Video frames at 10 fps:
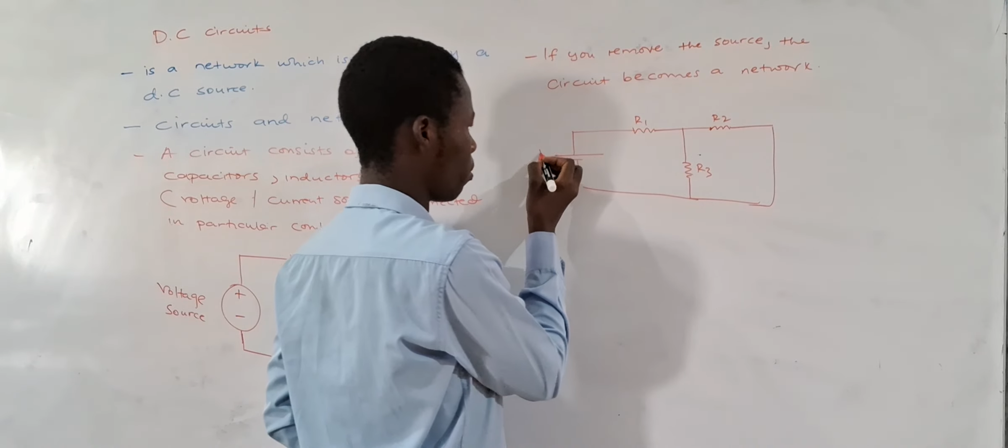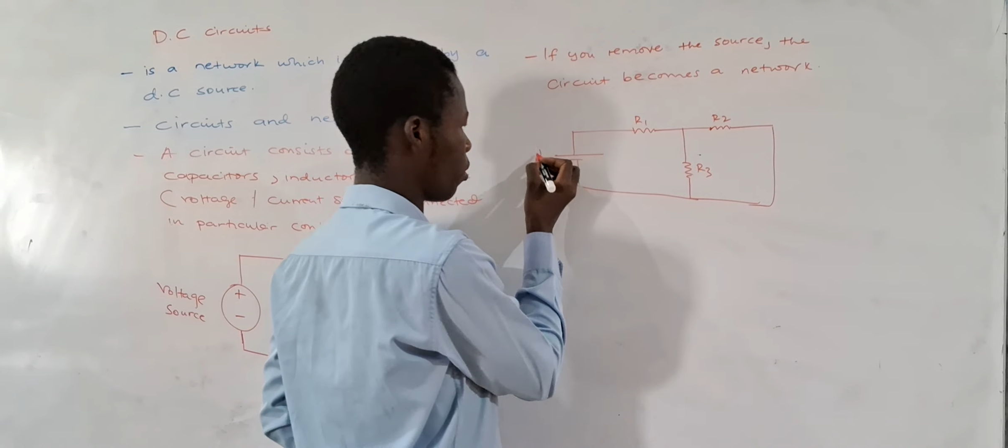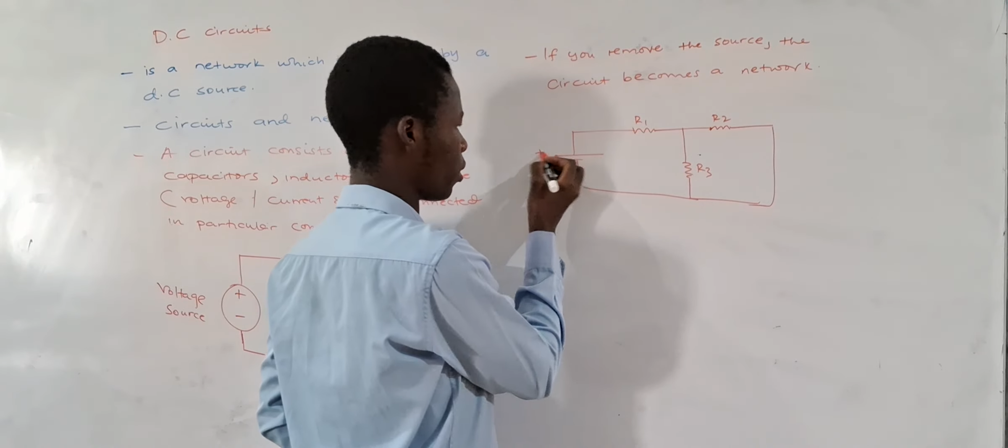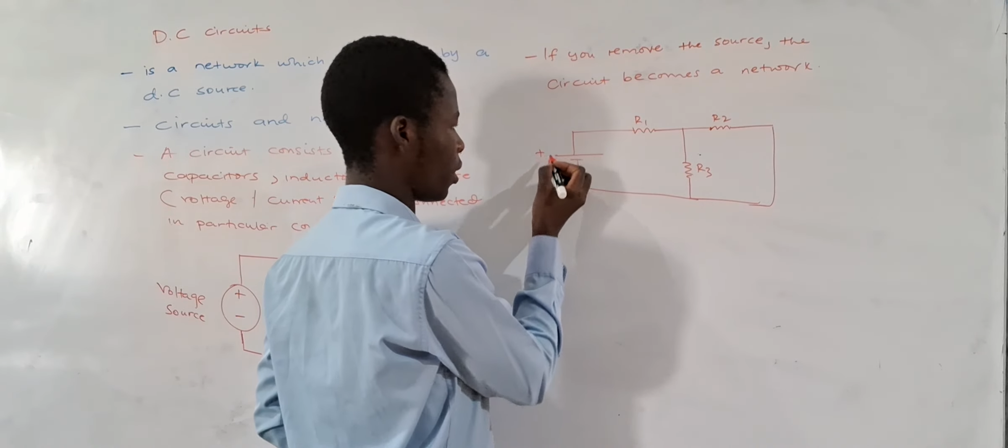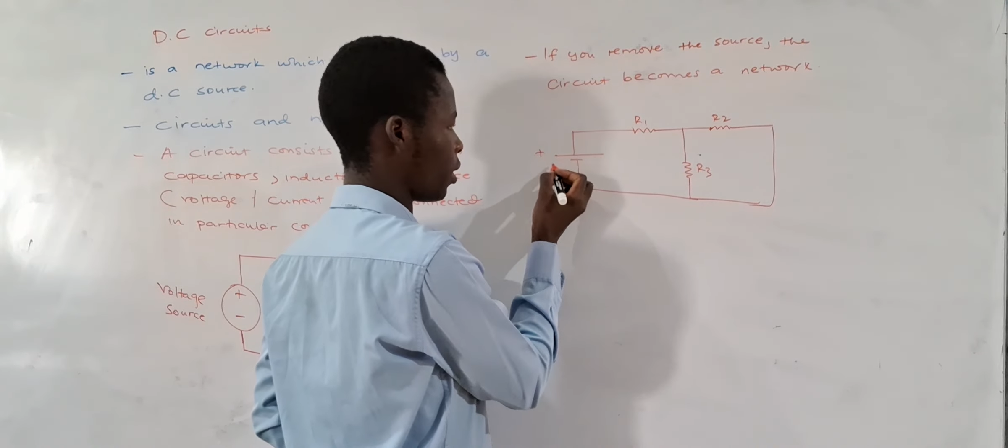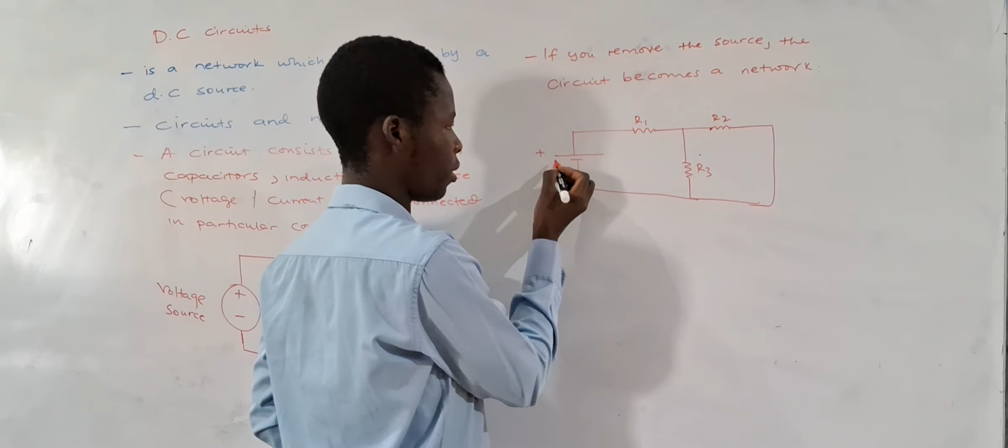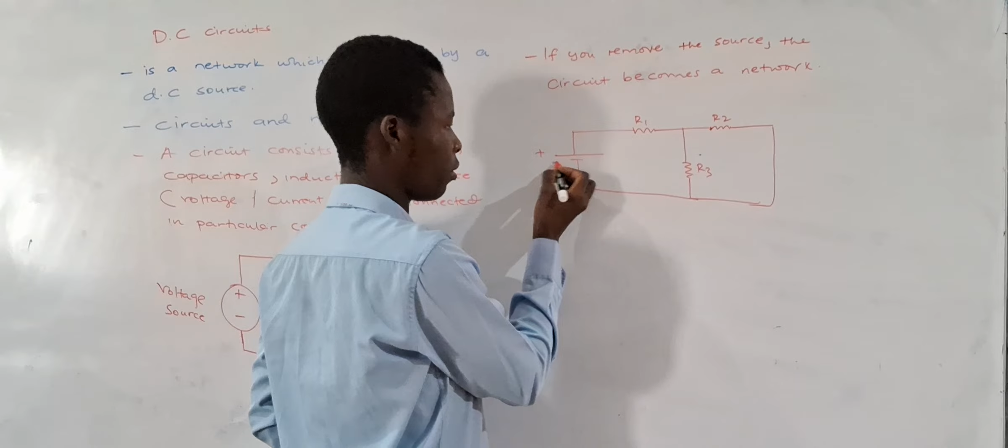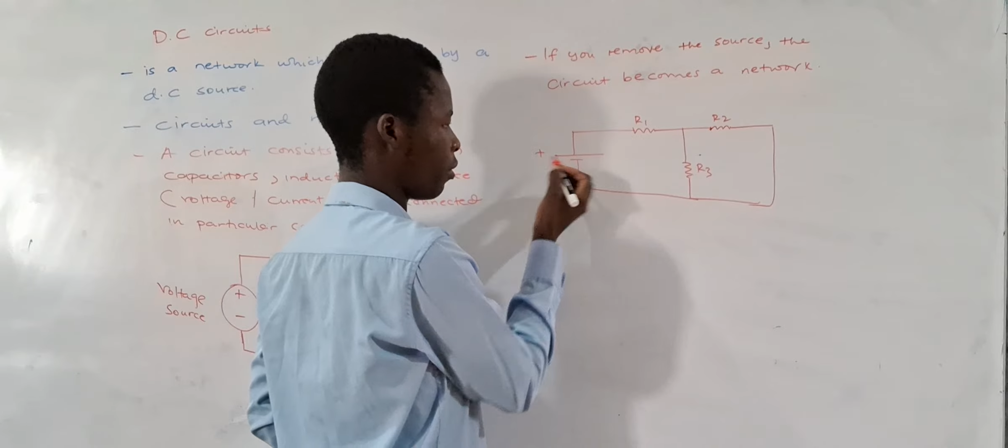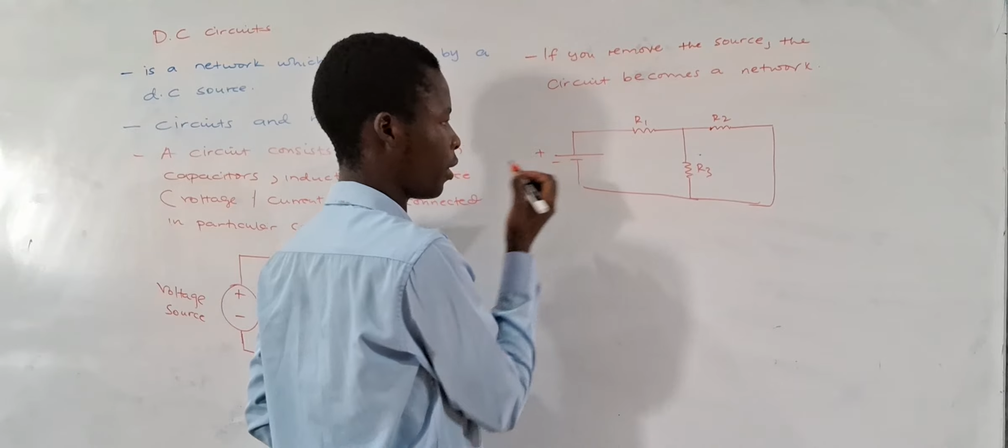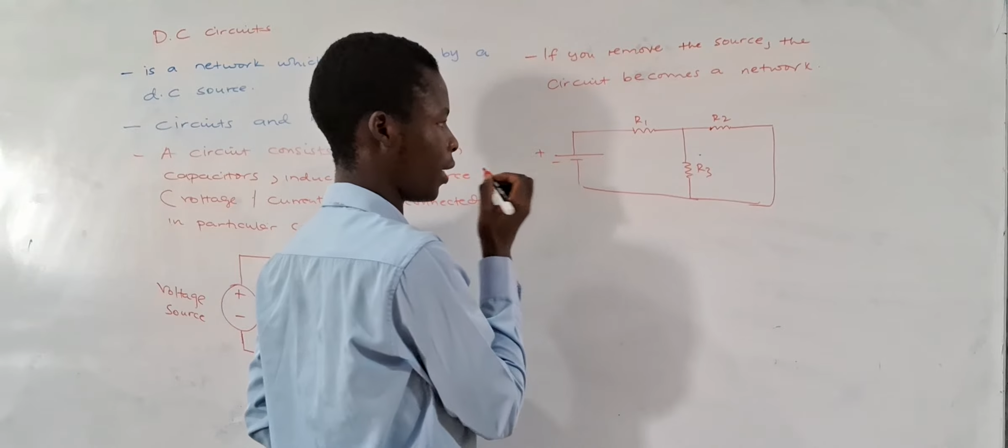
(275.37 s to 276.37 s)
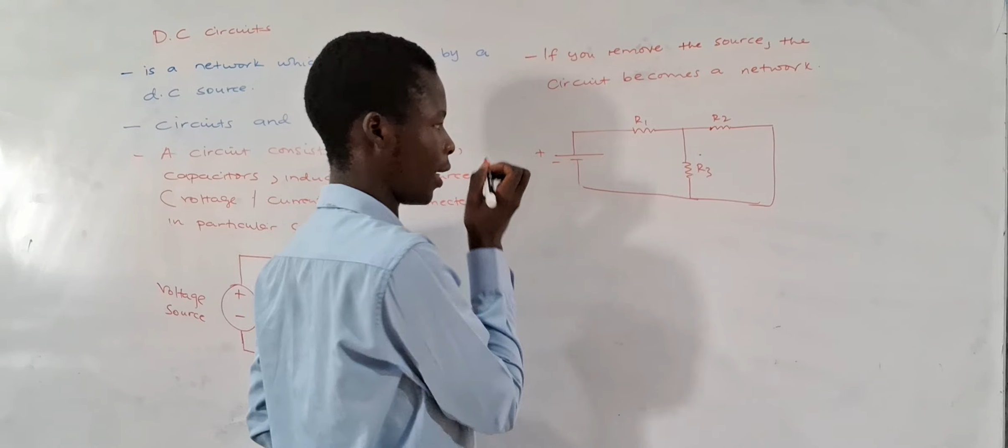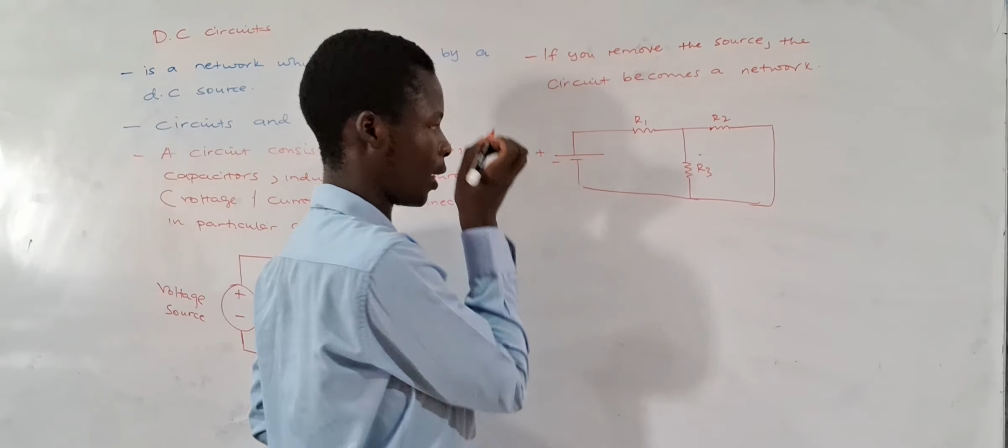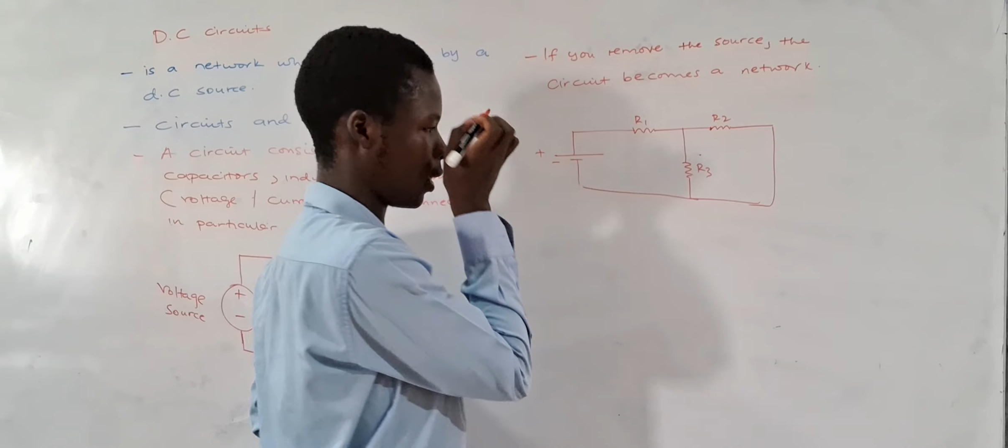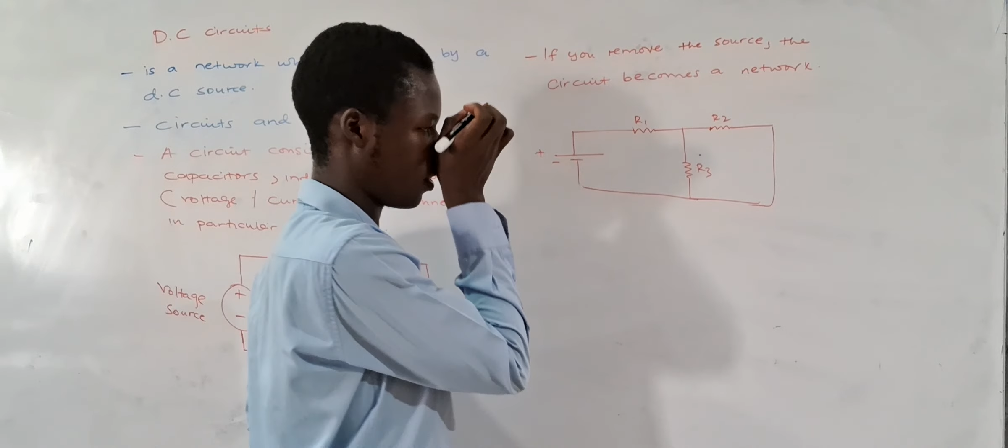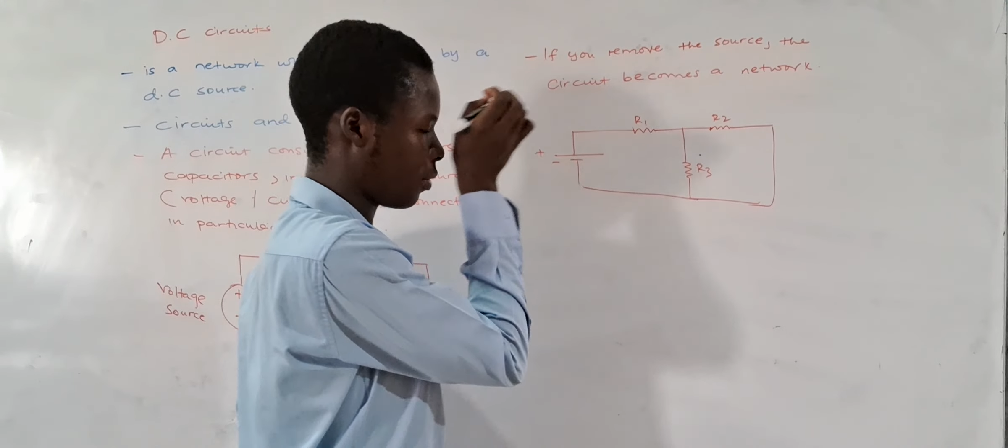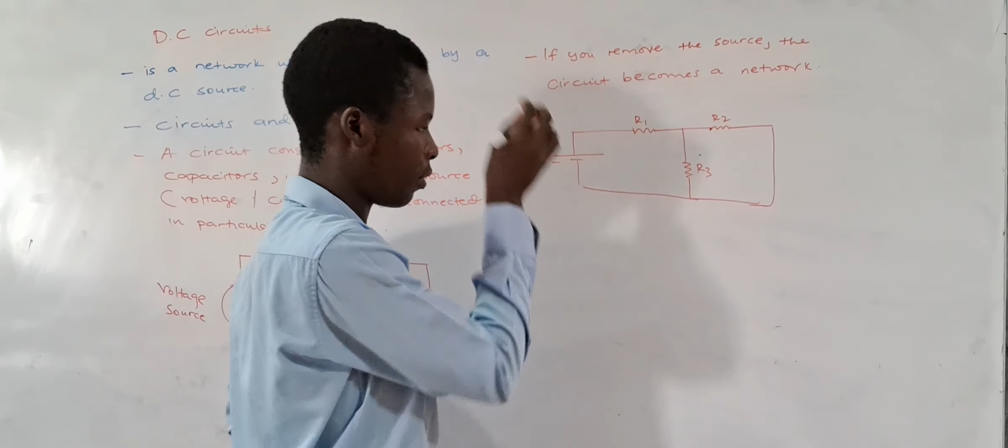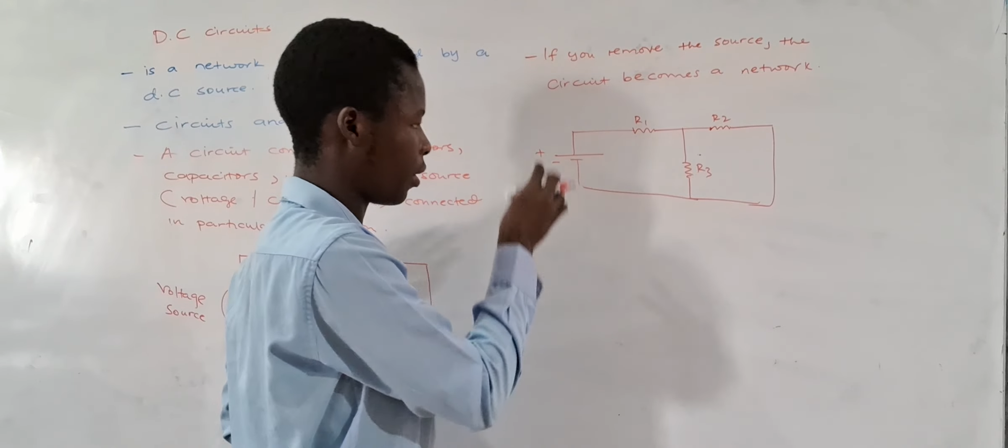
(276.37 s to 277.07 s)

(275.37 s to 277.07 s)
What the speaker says: Positive, negative.